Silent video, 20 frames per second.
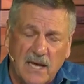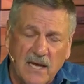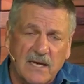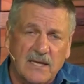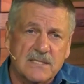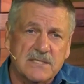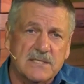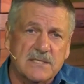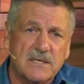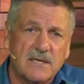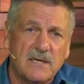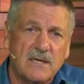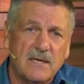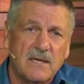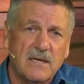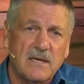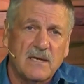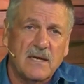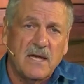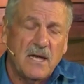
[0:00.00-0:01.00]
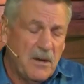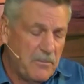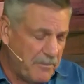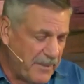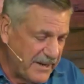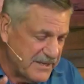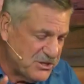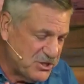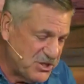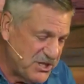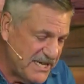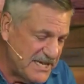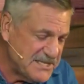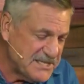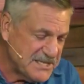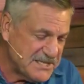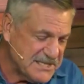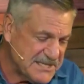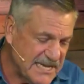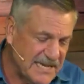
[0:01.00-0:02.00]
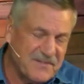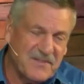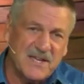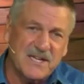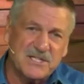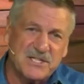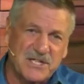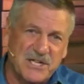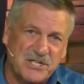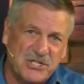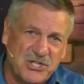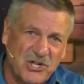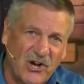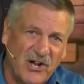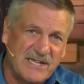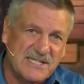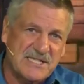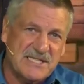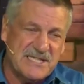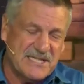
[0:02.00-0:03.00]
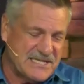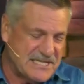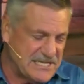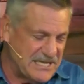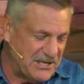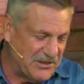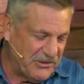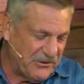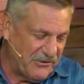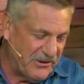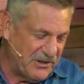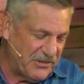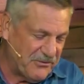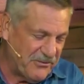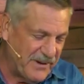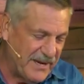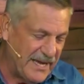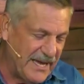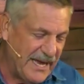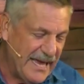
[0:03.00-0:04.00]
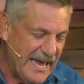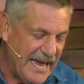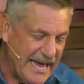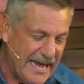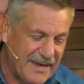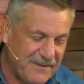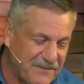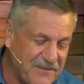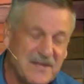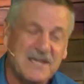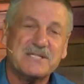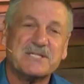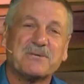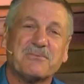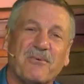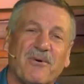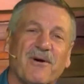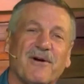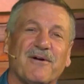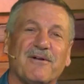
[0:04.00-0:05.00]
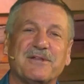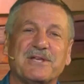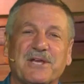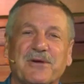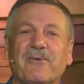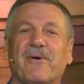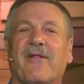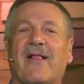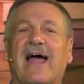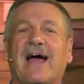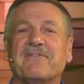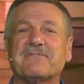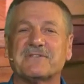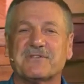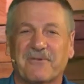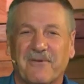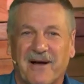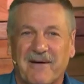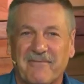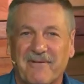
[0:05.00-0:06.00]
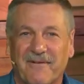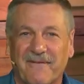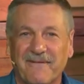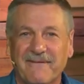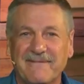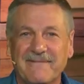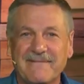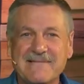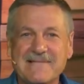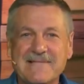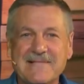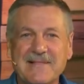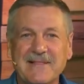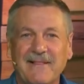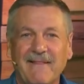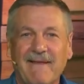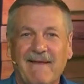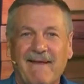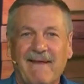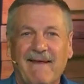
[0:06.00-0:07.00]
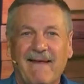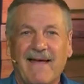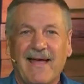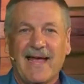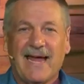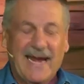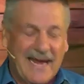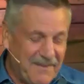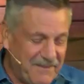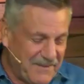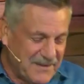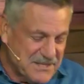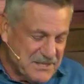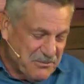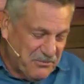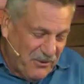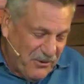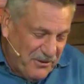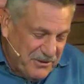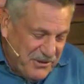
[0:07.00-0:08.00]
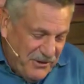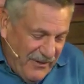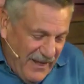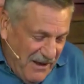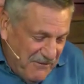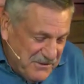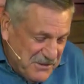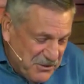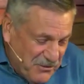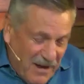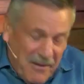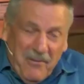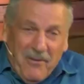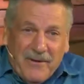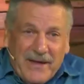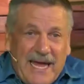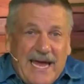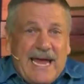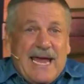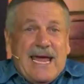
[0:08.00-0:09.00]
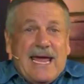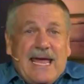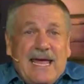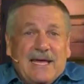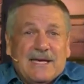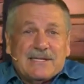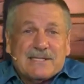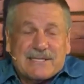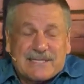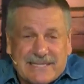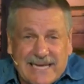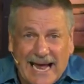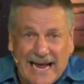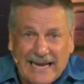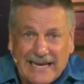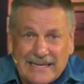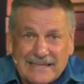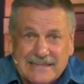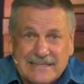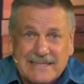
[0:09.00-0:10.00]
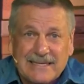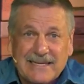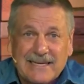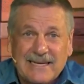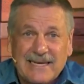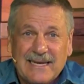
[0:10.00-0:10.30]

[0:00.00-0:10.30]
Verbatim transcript: yes. But Jesus said this in John 16 33 In this world you will have trouble. In this world you'll have trouble. He said it.